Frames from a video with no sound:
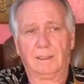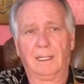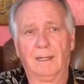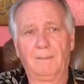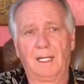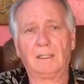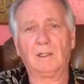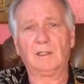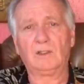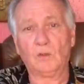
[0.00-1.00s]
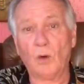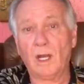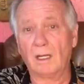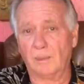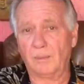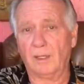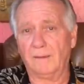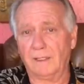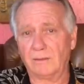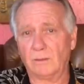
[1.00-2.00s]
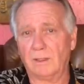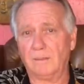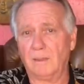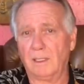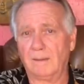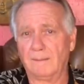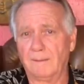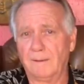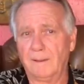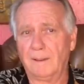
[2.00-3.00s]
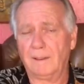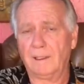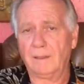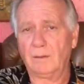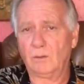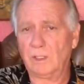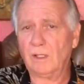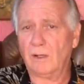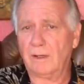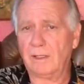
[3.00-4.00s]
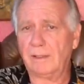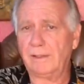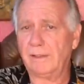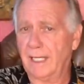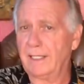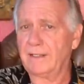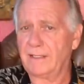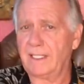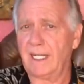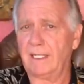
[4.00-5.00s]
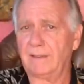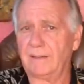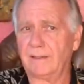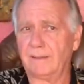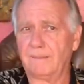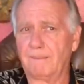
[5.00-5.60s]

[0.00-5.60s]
I'm not going to dwell upon this one, but when we go to the United States,